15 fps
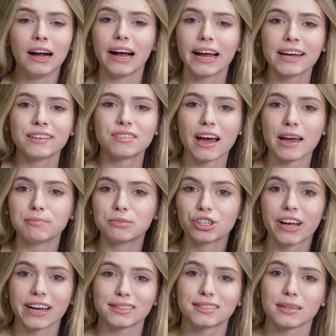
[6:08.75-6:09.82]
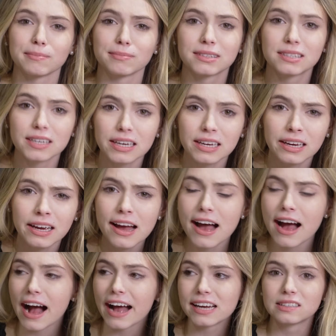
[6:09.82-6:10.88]
I had time to get some tea.
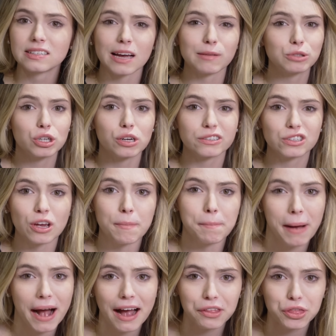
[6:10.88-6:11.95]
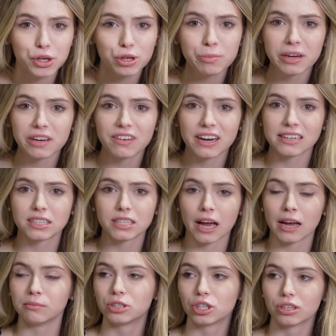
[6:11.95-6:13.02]
I had time to go to a bathroom. I even had
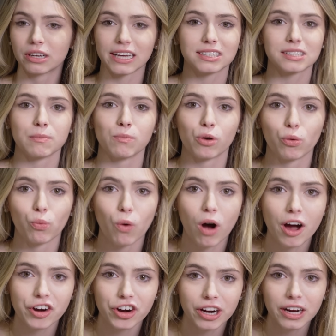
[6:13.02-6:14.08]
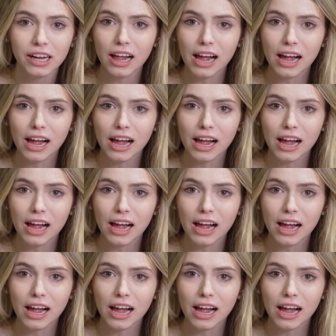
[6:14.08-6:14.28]
time to get some more water.